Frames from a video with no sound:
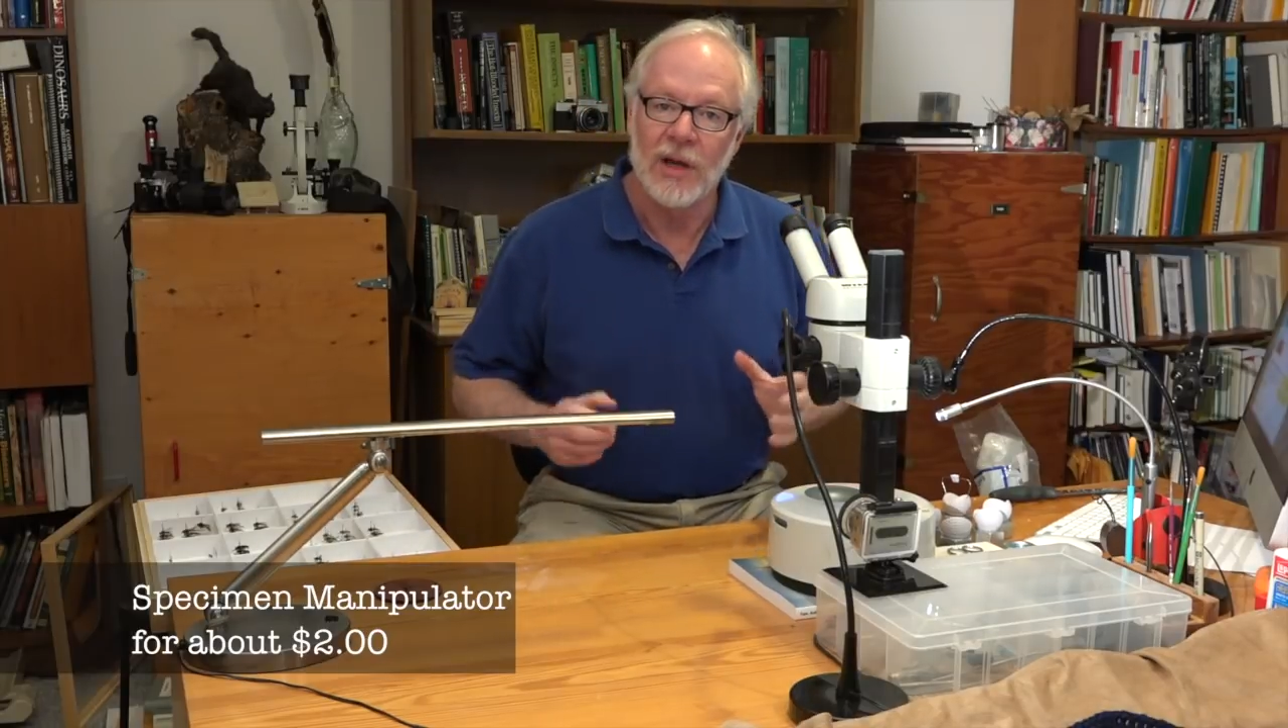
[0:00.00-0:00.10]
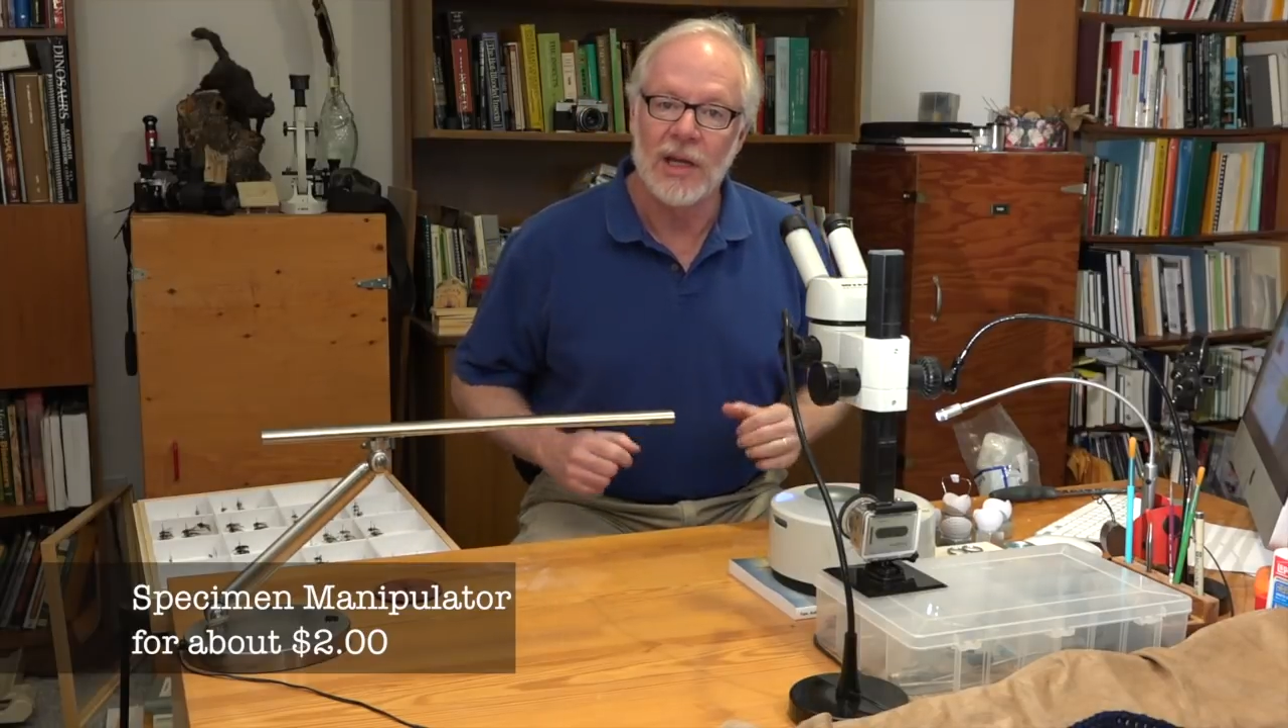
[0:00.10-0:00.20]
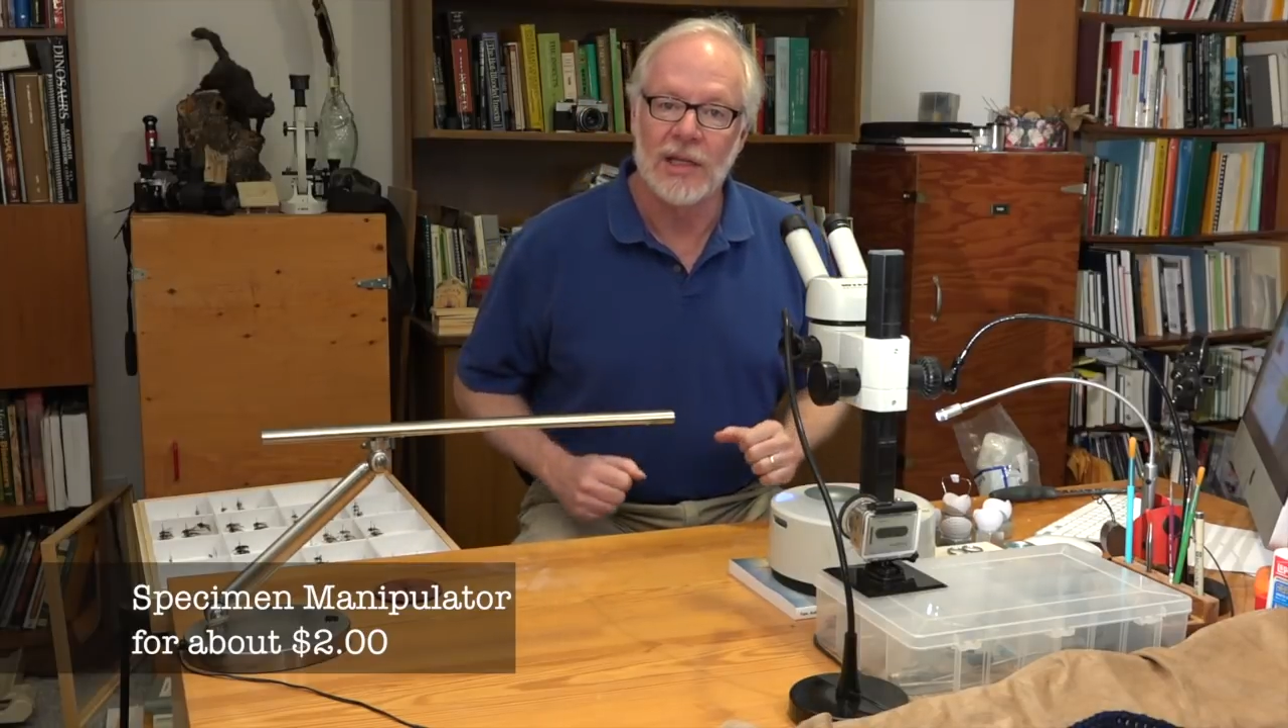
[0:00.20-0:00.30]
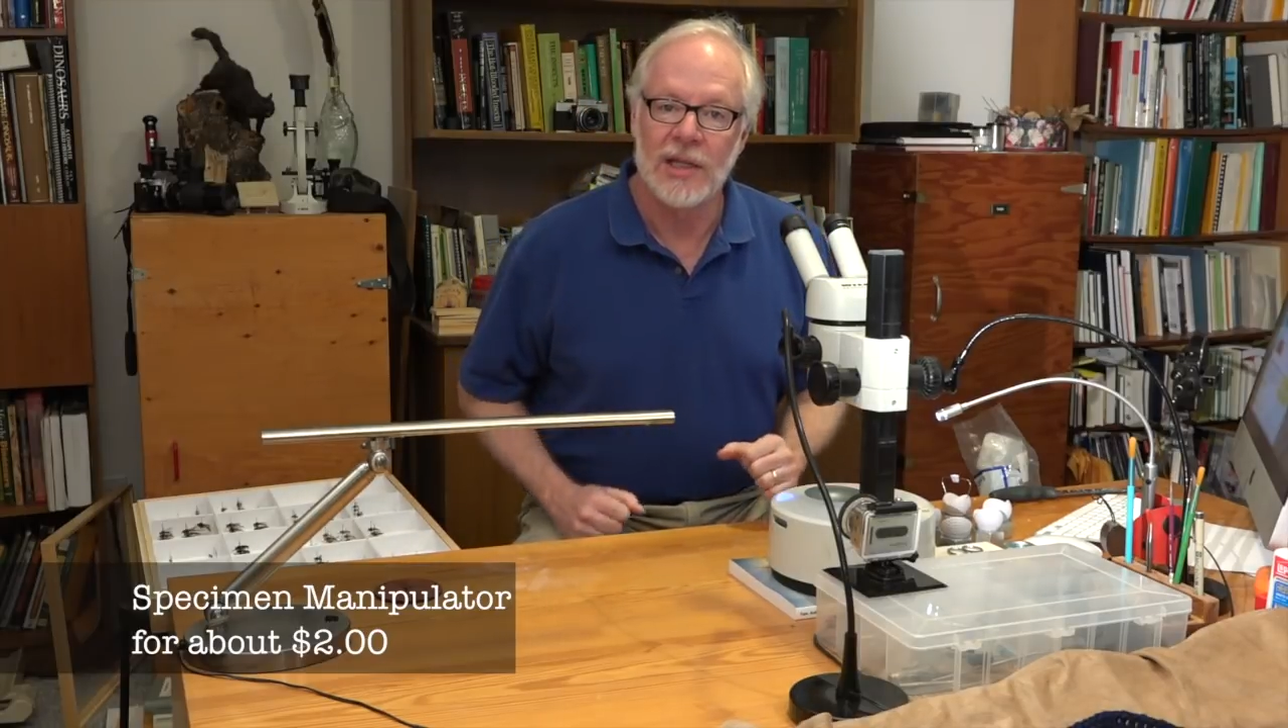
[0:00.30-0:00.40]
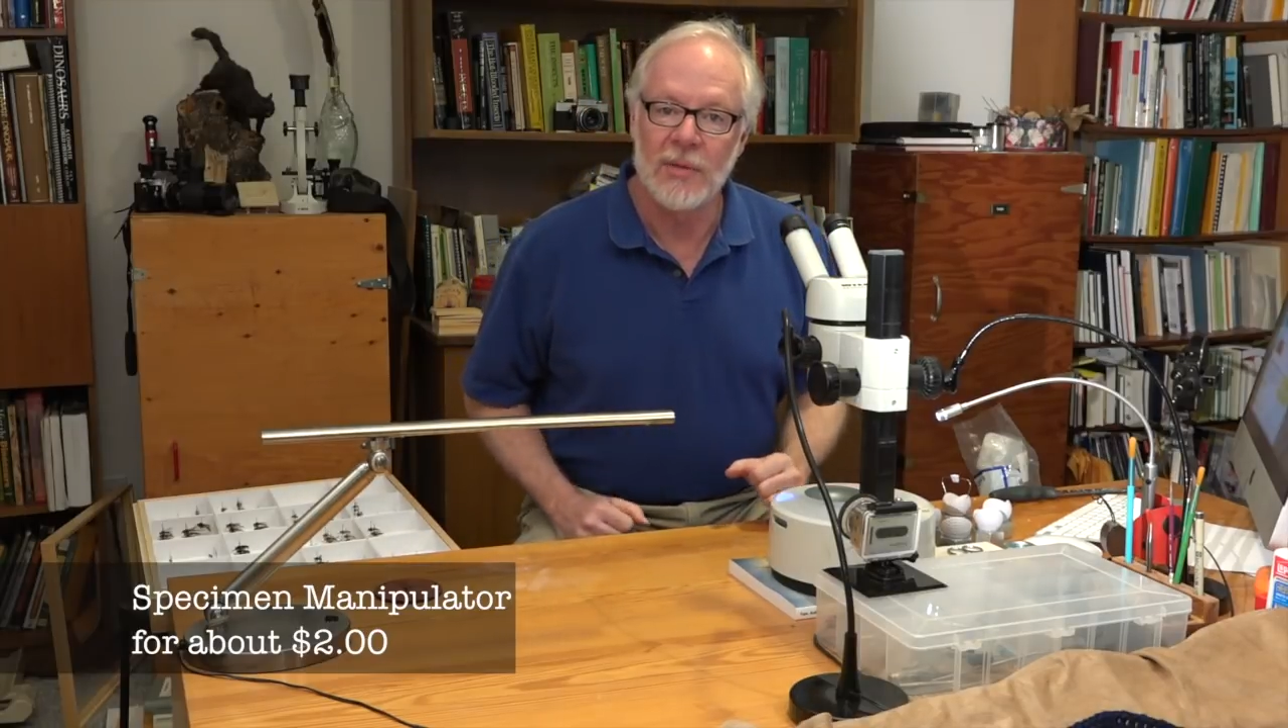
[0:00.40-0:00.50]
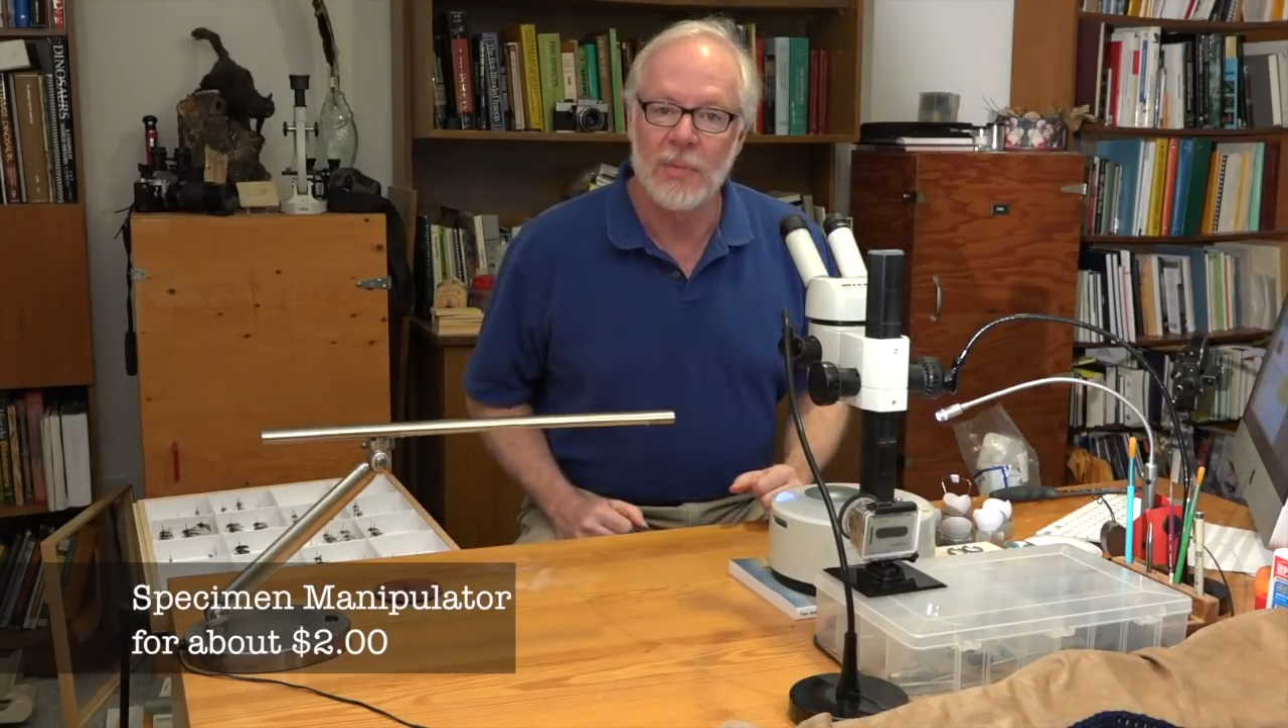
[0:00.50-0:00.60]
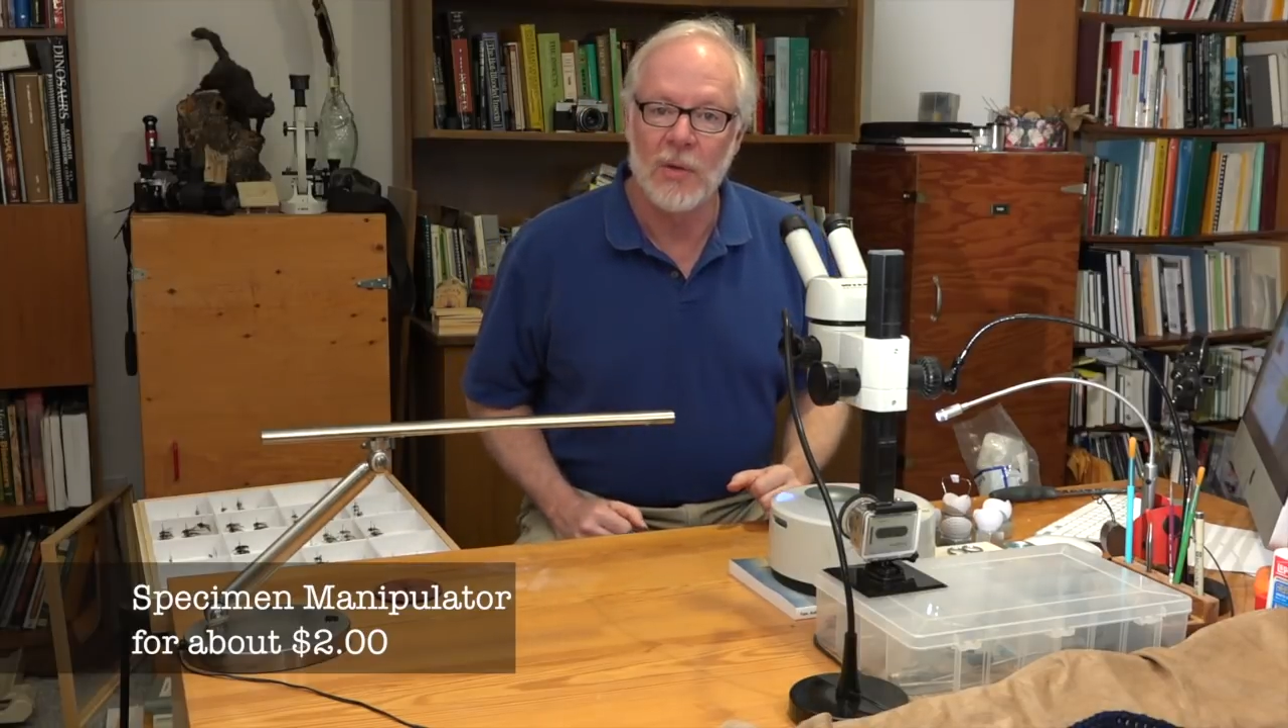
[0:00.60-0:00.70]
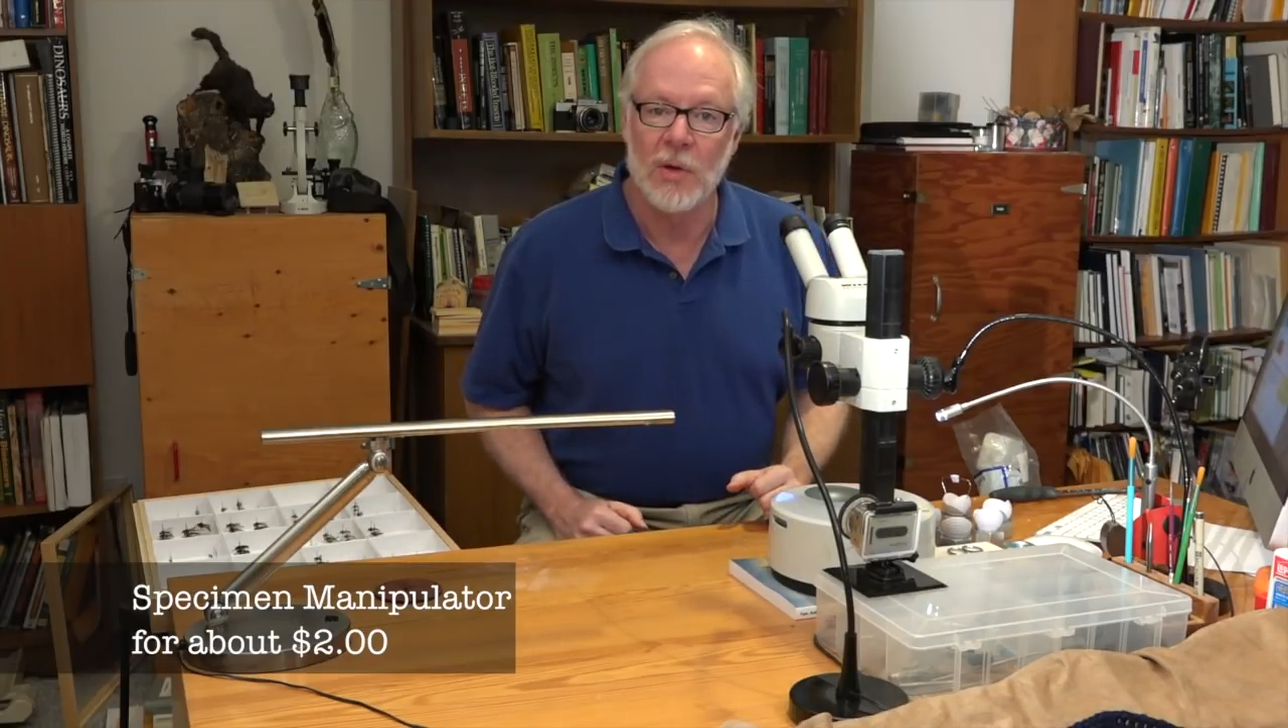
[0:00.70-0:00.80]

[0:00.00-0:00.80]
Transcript: got a tip I